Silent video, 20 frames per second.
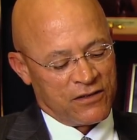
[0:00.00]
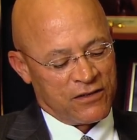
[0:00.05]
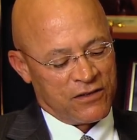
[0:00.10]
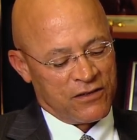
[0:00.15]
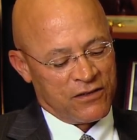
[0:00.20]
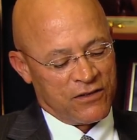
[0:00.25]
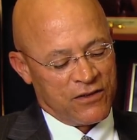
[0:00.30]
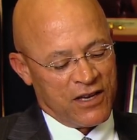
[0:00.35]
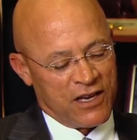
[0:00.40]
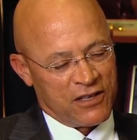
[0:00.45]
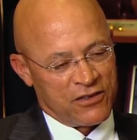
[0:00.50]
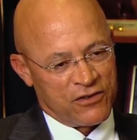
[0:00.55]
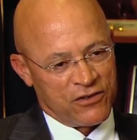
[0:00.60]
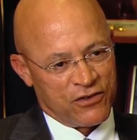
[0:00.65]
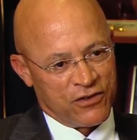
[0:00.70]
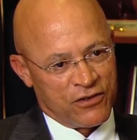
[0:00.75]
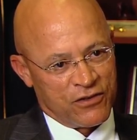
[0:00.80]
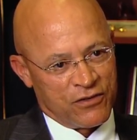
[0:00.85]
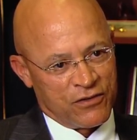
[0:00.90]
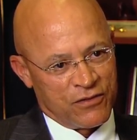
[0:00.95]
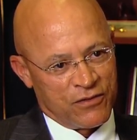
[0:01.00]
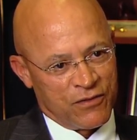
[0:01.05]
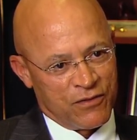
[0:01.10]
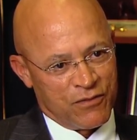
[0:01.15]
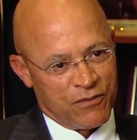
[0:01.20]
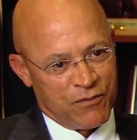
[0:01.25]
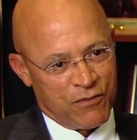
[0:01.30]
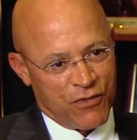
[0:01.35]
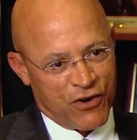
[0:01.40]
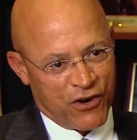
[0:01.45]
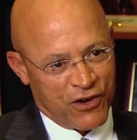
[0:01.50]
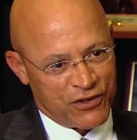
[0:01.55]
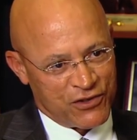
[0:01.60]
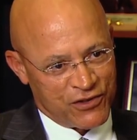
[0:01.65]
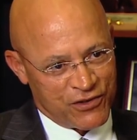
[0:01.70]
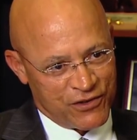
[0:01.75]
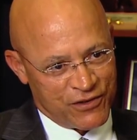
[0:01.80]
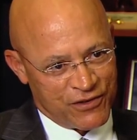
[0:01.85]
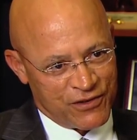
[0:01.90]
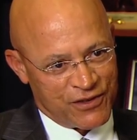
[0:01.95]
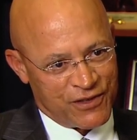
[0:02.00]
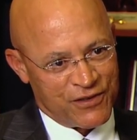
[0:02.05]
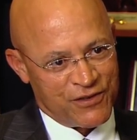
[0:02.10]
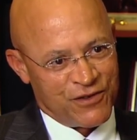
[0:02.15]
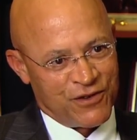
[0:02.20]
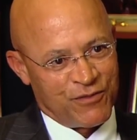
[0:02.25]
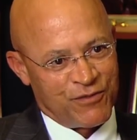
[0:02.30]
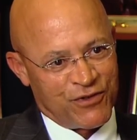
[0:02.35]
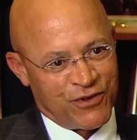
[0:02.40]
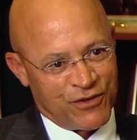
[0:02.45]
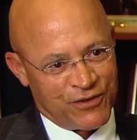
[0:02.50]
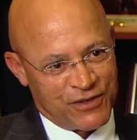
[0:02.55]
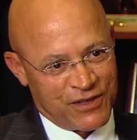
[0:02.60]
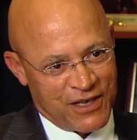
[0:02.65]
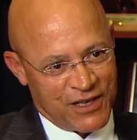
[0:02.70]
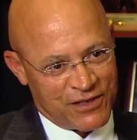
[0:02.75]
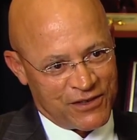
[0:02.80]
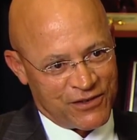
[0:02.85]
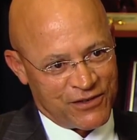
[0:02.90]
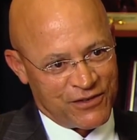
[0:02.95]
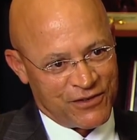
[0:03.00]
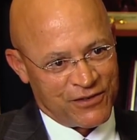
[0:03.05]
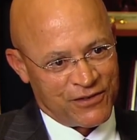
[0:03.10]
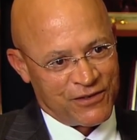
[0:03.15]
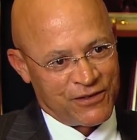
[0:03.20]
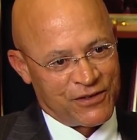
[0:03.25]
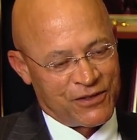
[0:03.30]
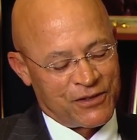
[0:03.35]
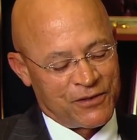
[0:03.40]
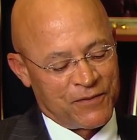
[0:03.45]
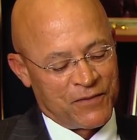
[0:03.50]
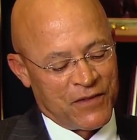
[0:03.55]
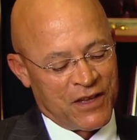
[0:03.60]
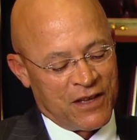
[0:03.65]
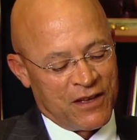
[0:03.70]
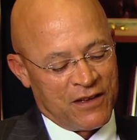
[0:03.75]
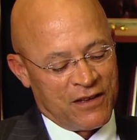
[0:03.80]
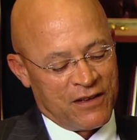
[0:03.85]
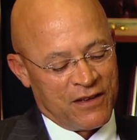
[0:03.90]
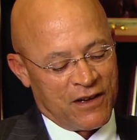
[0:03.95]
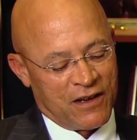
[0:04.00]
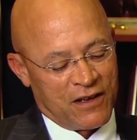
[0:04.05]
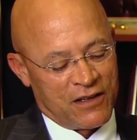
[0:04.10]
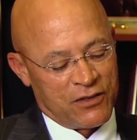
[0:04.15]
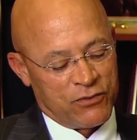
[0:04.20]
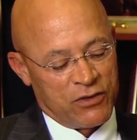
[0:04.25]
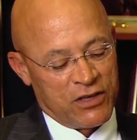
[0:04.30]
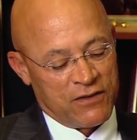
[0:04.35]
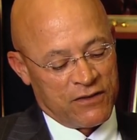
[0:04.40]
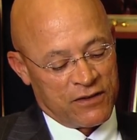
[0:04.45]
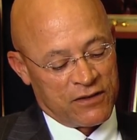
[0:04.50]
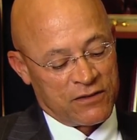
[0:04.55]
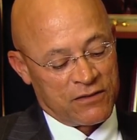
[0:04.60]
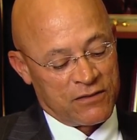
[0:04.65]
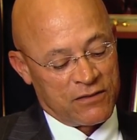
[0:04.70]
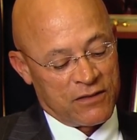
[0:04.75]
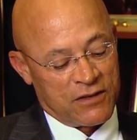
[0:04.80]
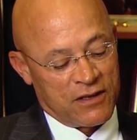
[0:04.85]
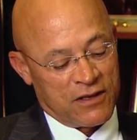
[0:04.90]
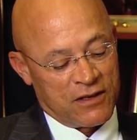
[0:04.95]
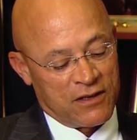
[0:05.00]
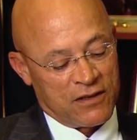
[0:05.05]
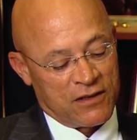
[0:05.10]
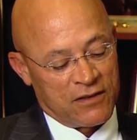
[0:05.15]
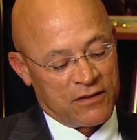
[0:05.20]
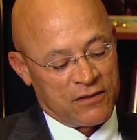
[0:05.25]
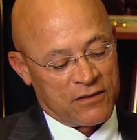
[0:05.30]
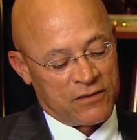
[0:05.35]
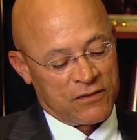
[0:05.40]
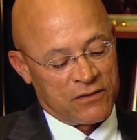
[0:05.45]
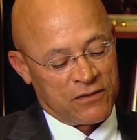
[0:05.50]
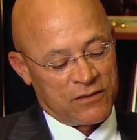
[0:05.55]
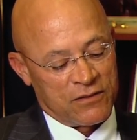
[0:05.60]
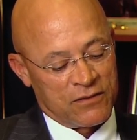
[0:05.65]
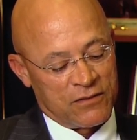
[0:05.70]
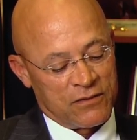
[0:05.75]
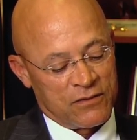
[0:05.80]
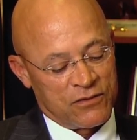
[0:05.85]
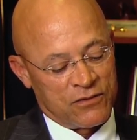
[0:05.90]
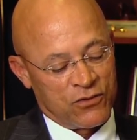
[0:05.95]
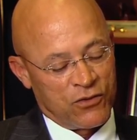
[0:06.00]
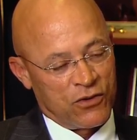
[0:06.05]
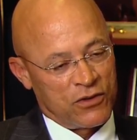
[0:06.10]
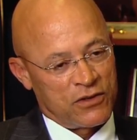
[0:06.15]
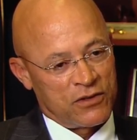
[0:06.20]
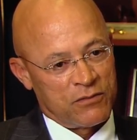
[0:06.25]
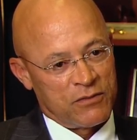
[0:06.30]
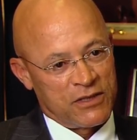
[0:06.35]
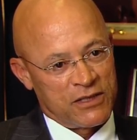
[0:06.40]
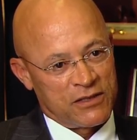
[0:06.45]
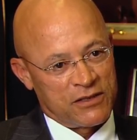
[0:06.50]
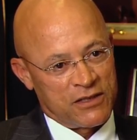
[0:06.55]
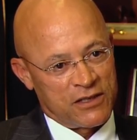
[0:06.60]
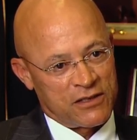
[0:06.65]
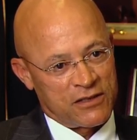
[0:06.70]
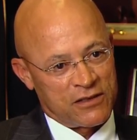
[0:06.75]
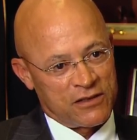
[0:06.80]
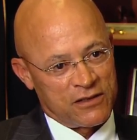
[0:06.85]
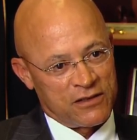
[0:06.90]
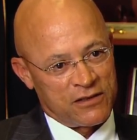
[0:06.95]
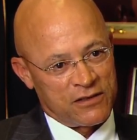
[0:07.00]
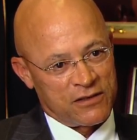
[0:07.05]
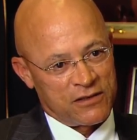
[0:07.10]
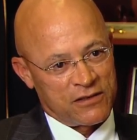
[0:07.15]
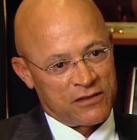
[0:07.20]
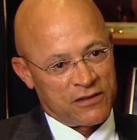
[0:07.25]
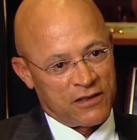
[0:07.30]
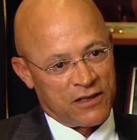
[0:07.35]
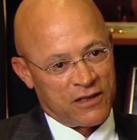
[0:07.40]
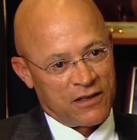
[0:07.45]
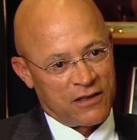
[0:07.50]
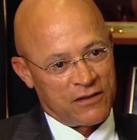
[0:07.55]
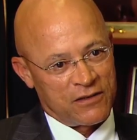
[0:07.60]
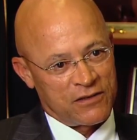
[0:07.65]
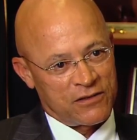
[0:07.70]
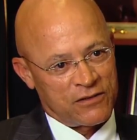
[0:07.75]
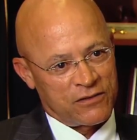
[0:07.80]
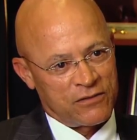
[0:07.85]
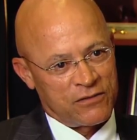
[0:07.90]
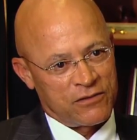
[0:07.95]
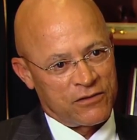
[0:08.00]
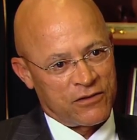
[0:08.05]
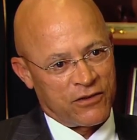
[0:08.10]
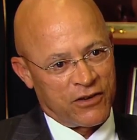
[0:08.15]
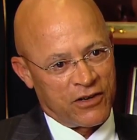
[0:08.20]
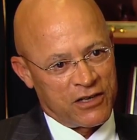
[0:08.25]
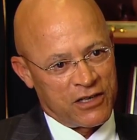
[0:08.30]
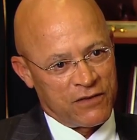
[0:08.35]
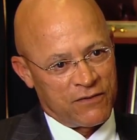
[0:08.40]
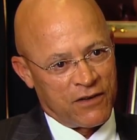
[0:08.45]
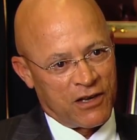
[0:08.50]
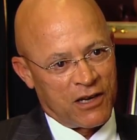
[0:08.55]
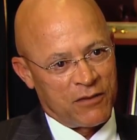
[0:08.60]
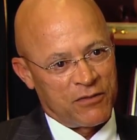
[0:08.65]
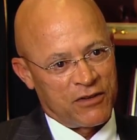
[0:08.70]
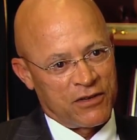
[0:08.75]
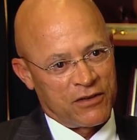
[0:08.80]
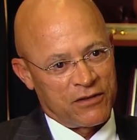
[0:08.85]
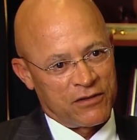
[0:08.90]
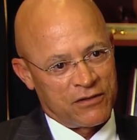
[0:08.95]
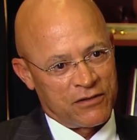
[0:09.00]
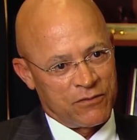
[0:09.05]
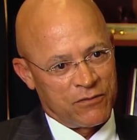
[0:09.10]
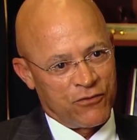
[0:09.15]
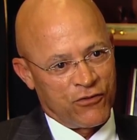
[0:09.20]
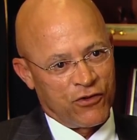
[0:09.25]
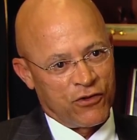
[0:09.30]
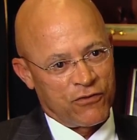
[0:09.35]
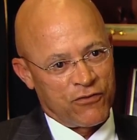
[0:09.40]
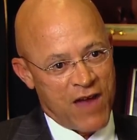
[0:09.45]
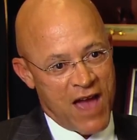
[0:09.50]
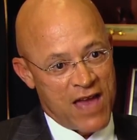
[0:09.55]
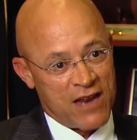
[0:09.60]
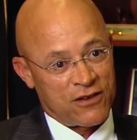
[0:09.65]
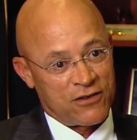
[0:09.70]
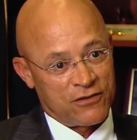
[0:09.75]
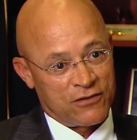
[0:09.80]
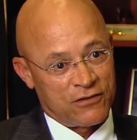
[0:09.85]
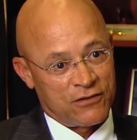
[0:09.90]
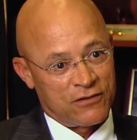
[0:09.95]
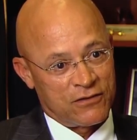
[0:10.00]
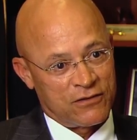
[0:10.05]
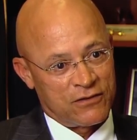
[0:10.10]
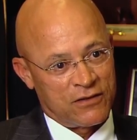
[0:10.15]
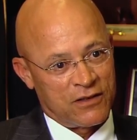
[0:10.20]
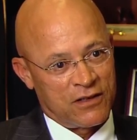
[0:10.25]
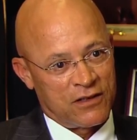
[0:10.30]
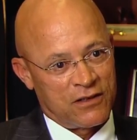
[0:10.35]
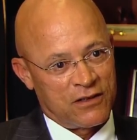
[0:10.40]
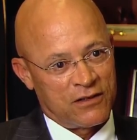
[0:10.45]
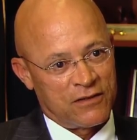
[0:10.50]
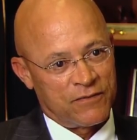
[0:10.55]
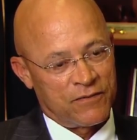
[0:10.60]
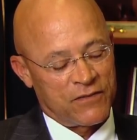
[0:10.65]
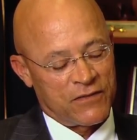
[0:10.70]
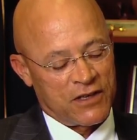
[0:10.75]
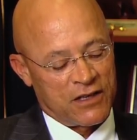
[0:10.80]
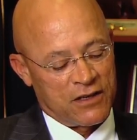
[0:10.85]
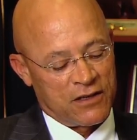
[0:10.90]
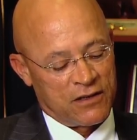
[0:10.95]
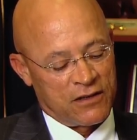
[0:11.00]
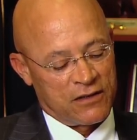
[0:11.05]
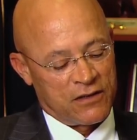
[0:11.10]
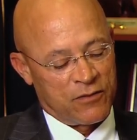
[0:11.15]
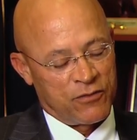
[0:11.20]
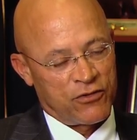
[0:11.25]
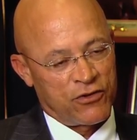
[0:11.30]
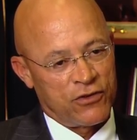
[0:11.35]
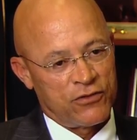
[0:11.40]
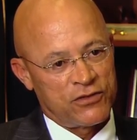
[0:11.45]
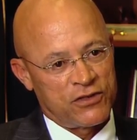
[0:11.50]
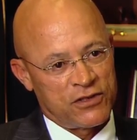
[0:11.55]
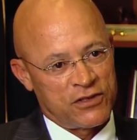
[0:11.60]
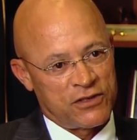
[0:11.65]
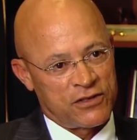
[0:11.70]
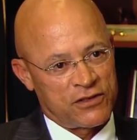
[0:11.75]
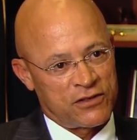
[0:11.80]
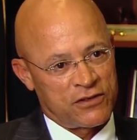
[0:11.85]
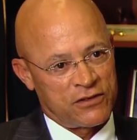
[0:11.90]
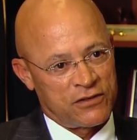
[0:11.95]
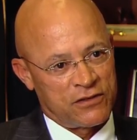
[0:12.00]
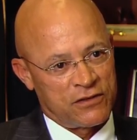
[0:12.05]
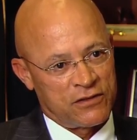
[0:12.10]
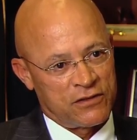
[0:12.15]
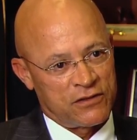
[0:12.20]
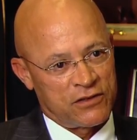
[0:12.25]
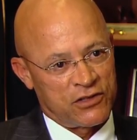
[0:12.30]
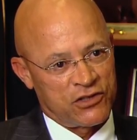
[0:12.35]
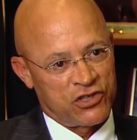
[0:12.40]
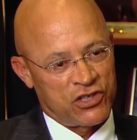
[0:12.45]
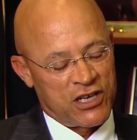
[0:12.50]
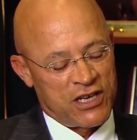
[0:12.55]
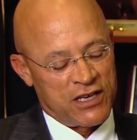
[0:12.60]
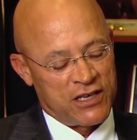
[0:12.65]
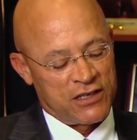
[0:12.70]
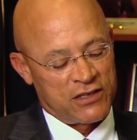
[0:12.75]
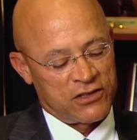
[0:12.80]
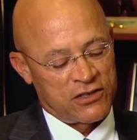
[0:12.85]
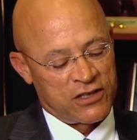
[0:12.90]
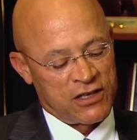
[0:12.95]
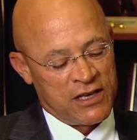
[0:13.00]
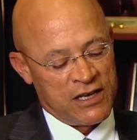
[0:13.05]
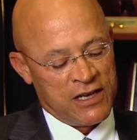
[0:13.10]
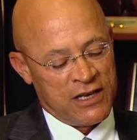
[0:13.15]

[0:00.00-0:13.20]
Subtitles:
you had your marchers and your protesters. You even, toward the mid-60s, started developing more radical approaches to change.